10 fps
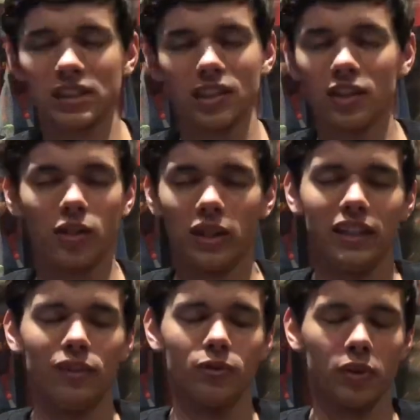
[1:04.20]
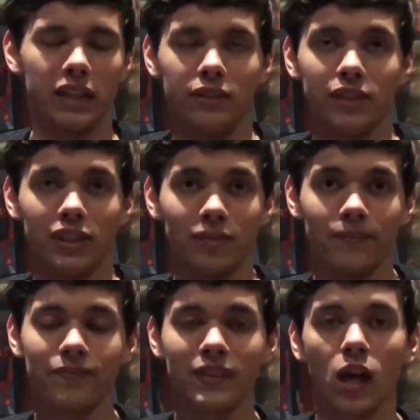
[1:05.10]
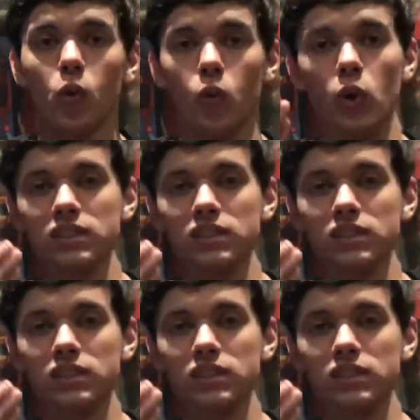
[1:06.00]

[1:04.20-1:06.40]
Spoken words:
to go ahead and throw it out there. What